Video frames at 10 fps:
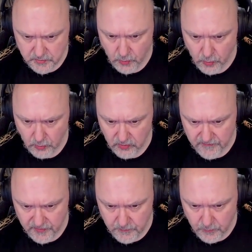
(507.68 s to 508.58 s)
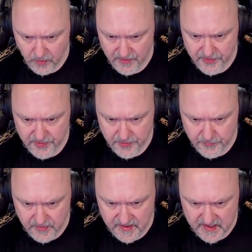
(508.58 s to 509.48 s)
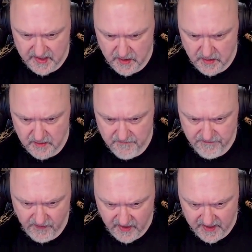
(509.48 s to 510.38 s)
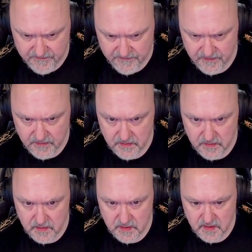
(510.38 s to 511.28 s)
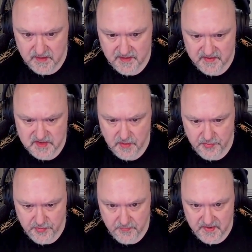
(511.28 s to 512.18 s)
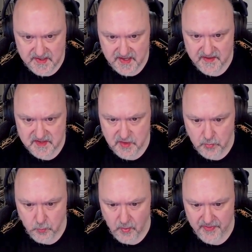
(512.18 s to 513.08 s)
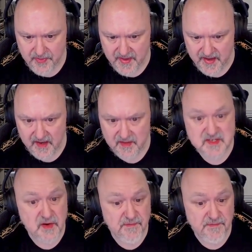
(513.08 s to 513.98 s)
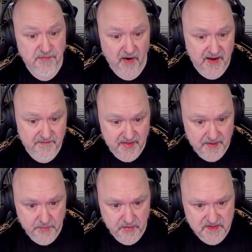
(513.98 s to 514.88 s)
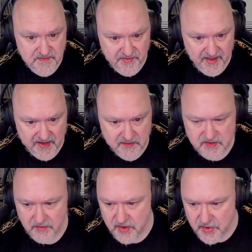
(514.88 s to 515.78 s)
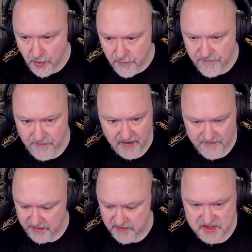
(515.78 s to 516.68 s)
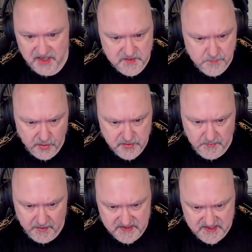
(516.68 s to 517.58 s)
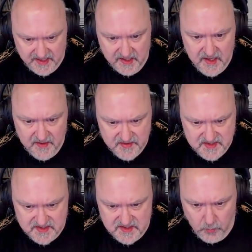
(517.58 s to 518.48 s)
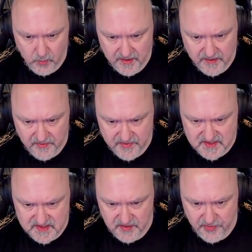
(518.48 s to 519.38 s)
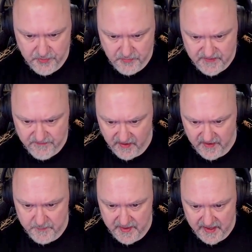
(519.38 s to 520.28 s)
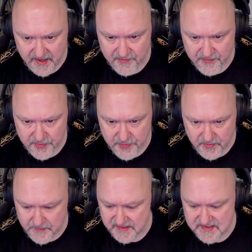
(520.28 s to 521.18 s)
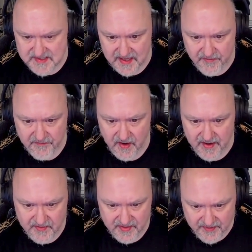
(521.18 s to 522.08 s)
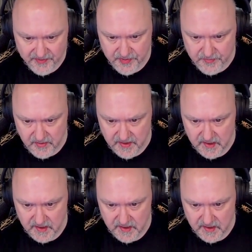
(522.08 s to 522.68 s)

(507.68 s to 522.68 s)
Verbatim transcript: all of them, 1, 3, 5. Now there's no 3 there, there's no 1 there, there's no 5 there because of that. Sorry, no 5 there, I changed modes by mistake. This is the 1, this is a 3-5 pair, and the 3 makes that the 5 and that the 3.